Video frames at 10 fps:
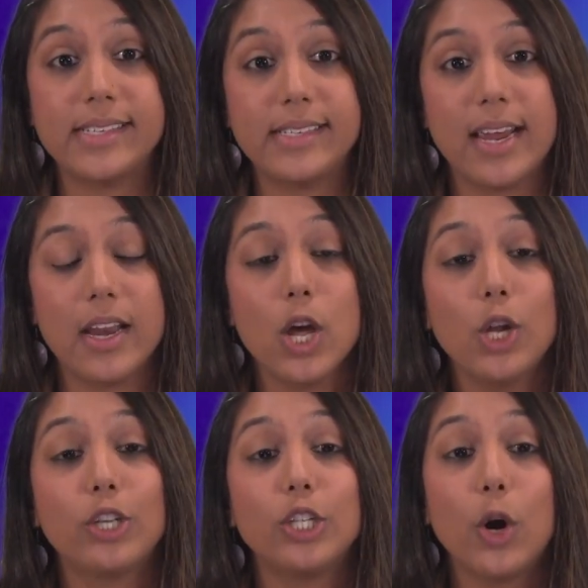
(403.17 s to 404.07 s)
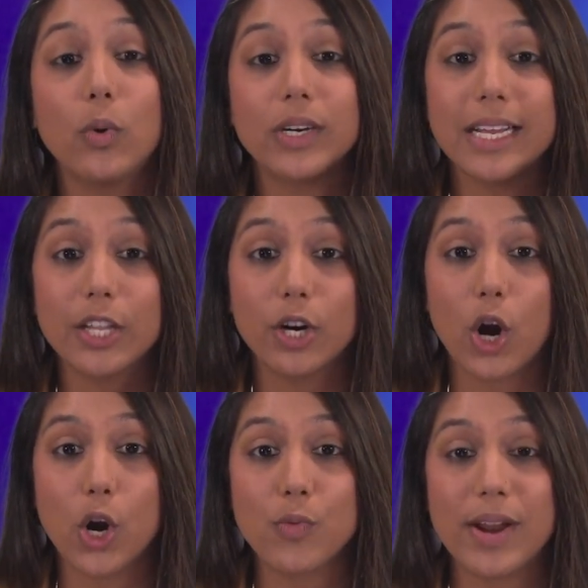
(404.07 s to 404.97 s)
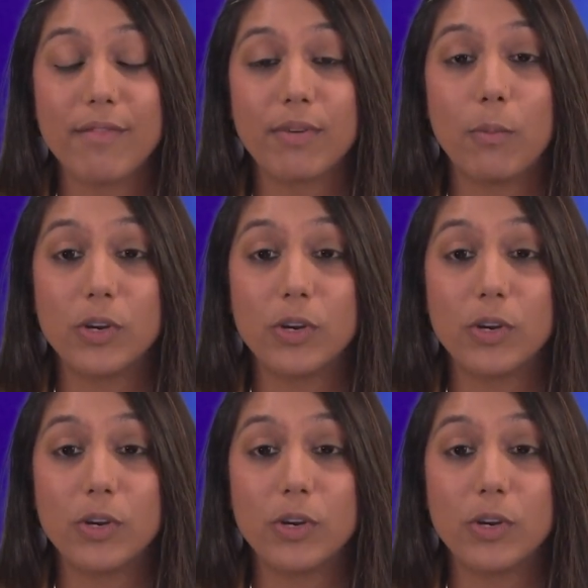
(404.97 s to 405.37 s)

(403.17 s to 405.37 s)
state, lowering their heart rate from